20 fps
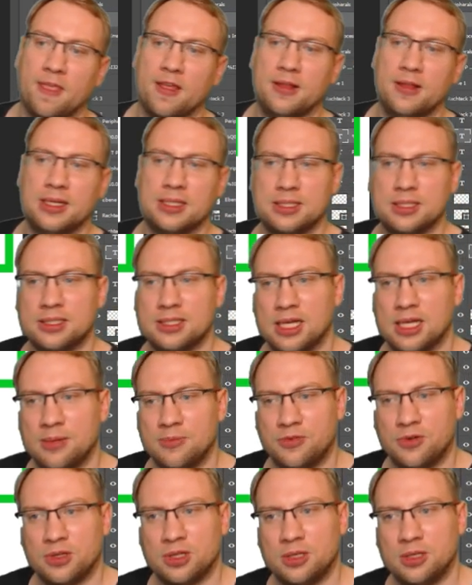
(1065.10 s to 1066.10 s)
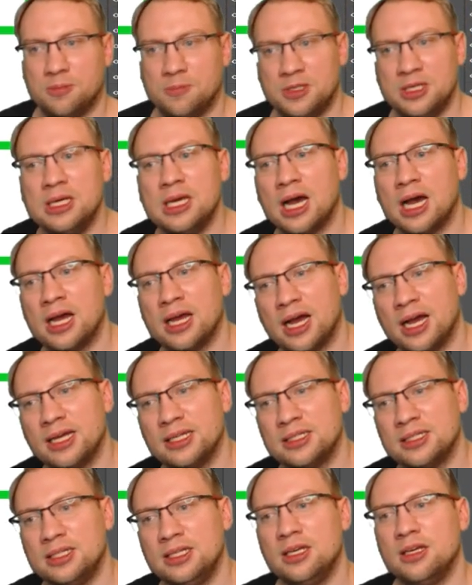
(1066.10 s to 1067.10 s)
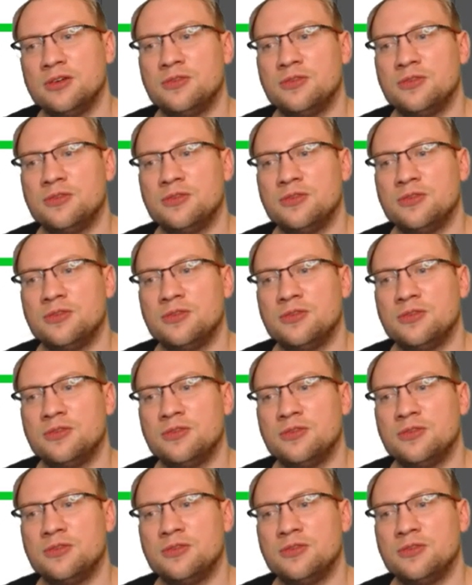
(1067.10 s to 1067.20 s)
That's the same for the PIIT